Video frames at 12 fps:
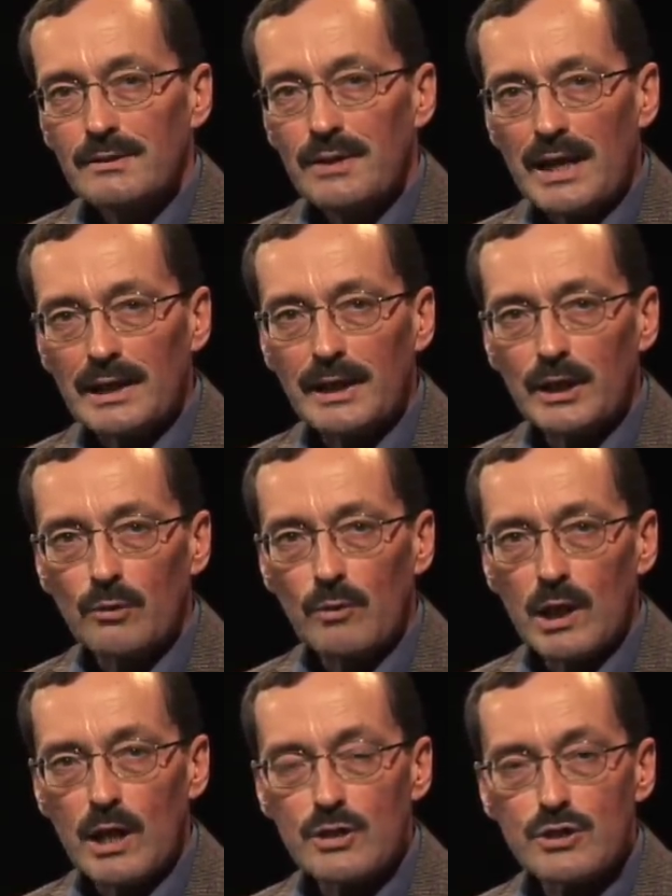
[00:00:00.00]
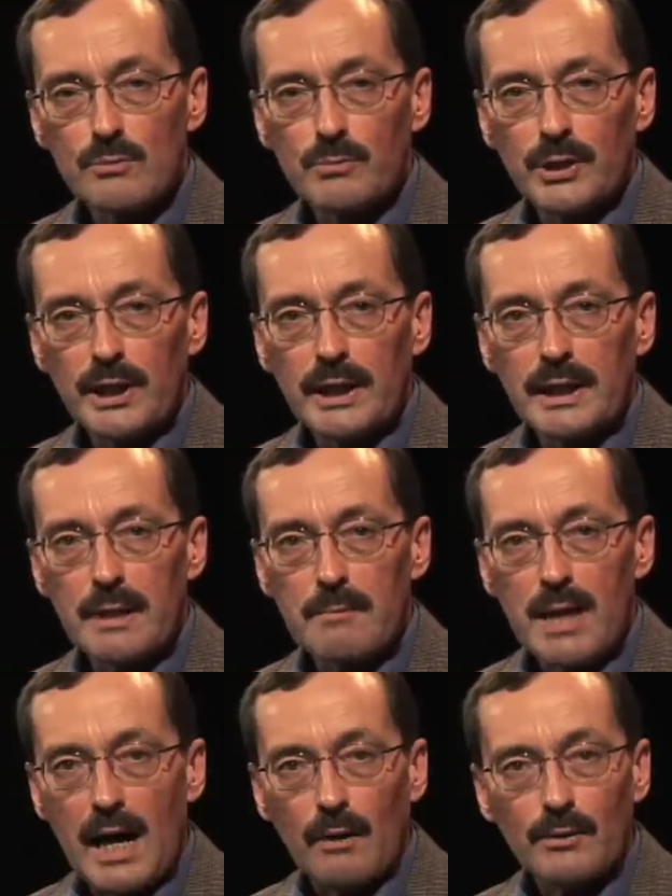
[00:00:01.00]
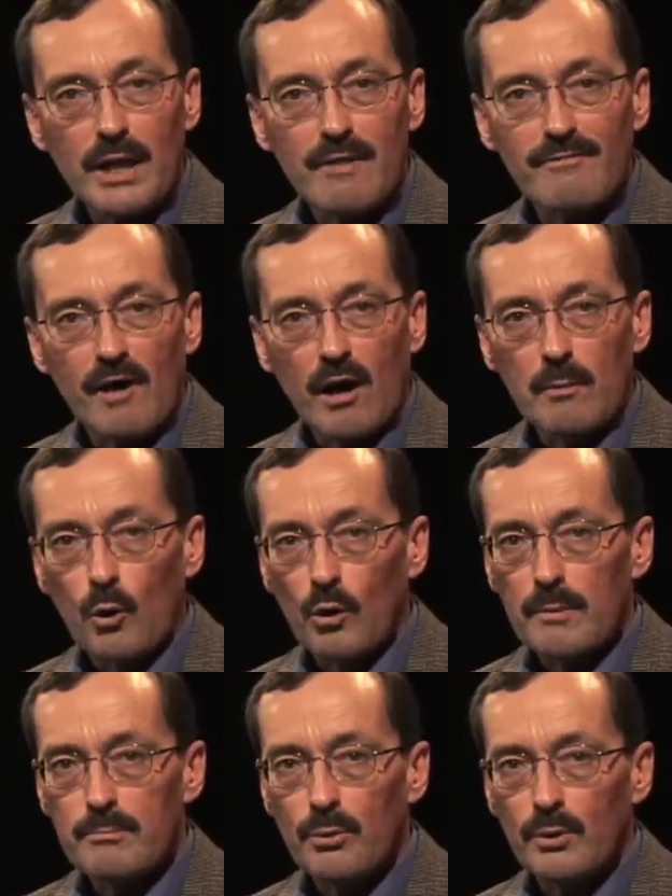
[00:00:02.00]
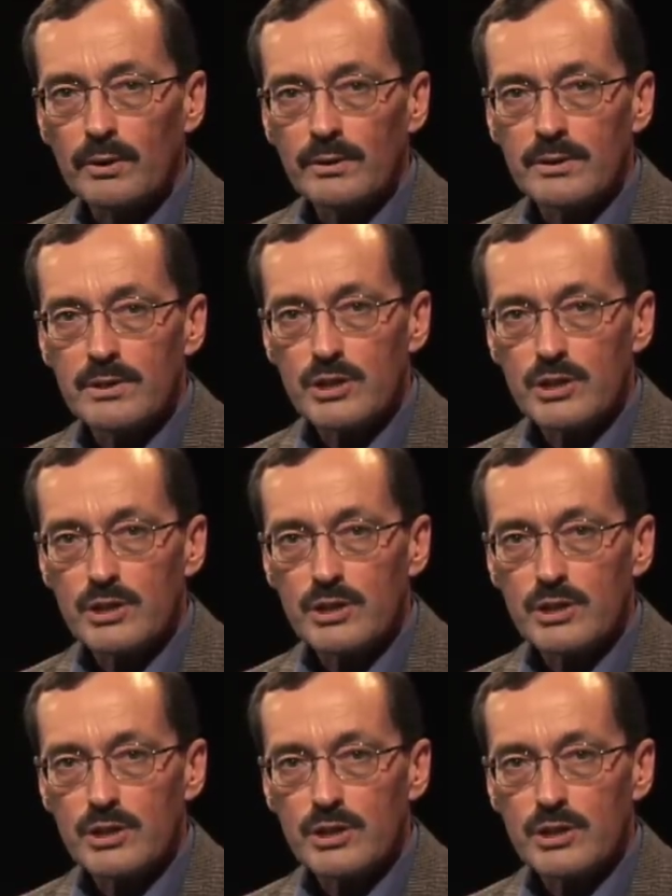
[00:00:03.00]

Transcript: That leader will also bring about a far more important